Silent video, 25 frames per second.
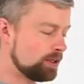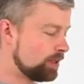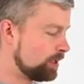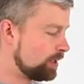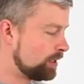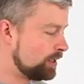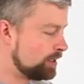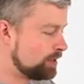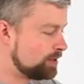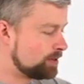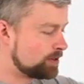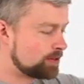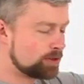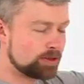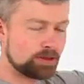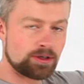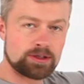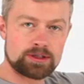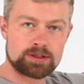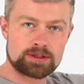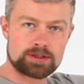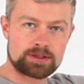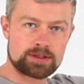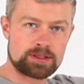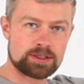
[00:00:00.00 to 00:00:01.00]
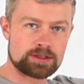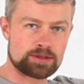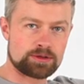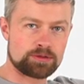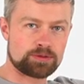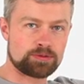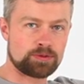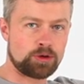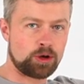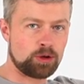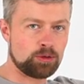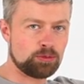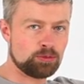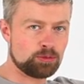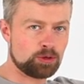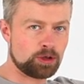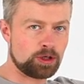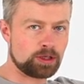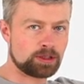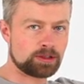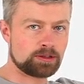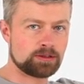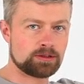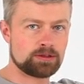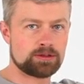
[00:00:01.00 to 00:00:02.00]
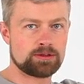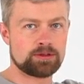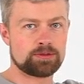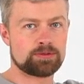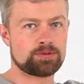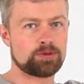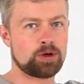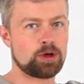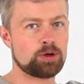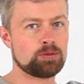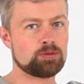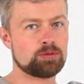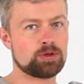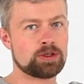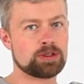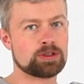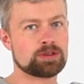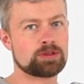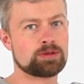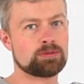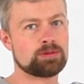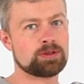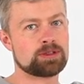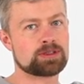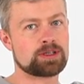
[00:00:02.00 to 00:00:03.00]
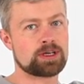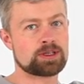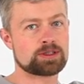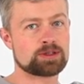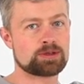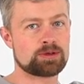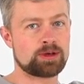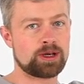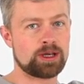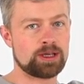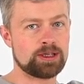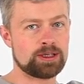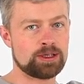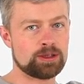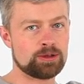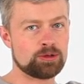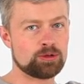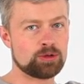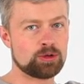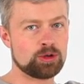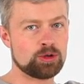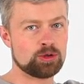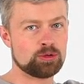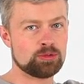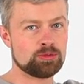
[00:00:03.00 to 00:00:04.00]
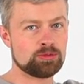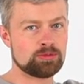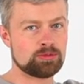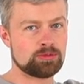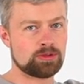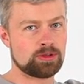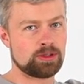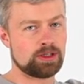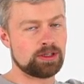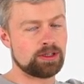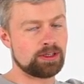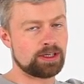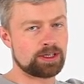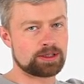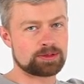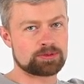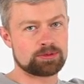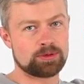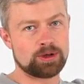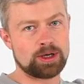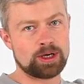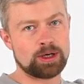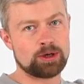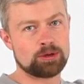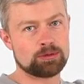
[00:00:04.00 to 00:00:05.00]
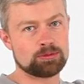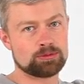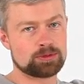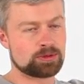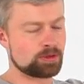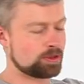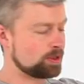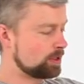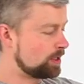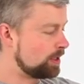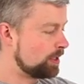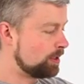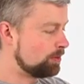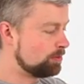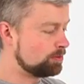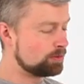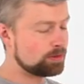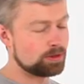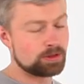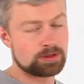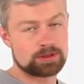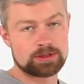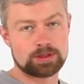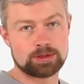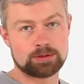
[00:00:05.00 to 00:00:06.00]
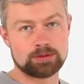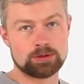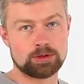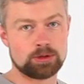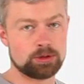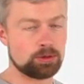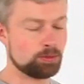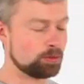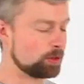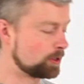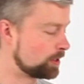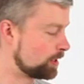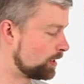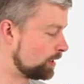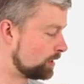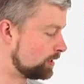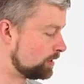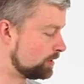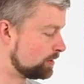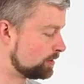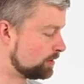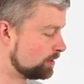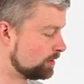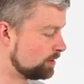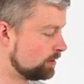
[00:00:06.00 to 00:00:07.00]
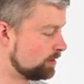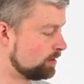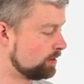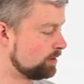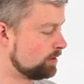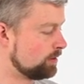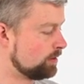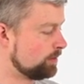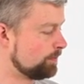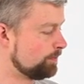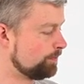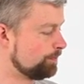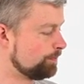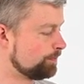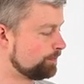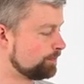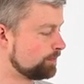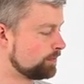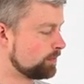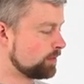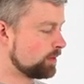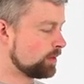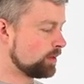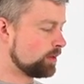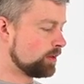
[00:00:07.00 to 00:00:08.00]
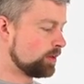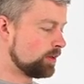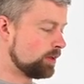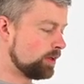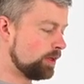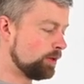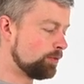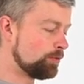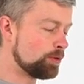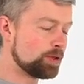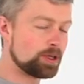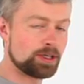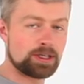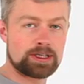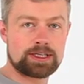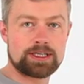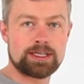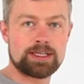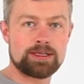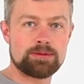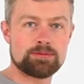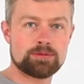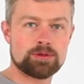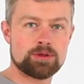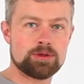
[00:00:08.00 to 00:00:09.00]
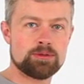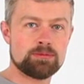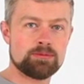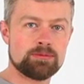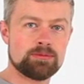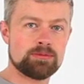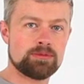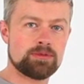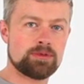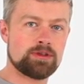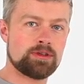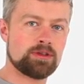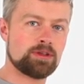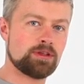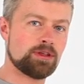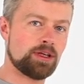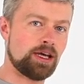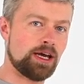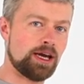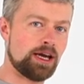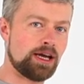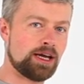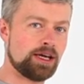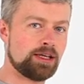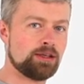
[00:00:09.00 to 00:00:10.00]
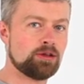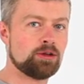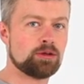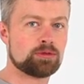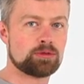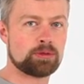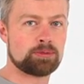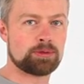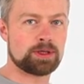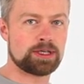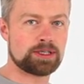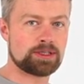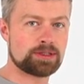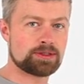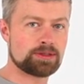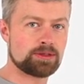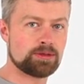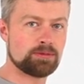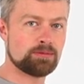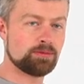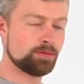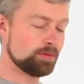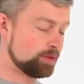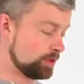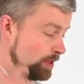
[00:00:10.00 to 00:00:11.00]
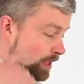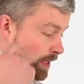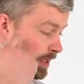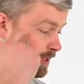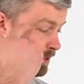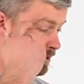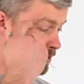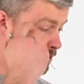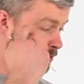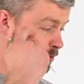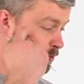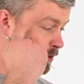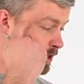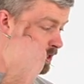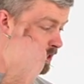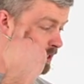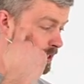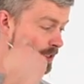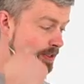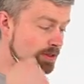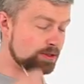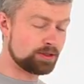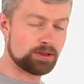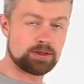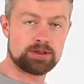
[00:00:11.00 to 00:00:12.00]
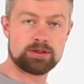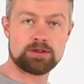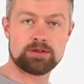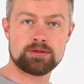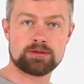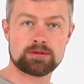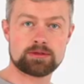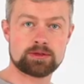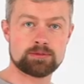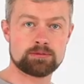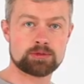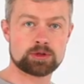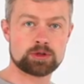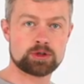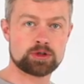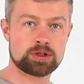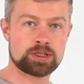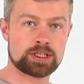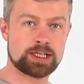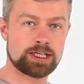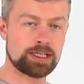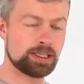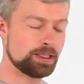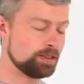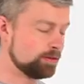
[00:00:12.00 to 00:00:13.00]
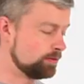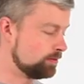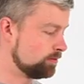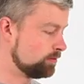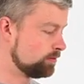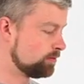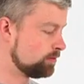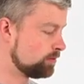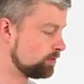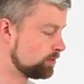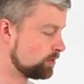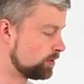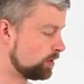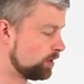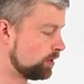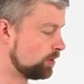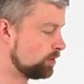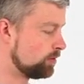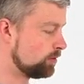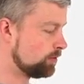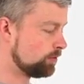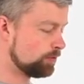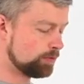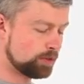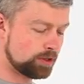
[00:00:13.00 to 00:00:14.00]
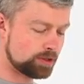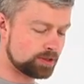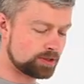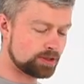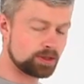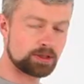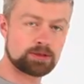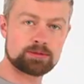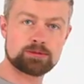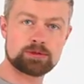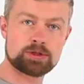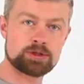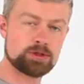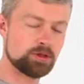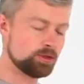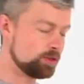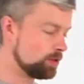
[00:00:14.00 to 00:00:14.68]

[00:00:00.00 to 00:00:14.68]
and inside there's a foam ring. The foam ring should be saturated in oil, and that's what helps to keep the seal lubricated. If you're going to keep them and not replace them, then we need to give them a good clean. So the first thing we should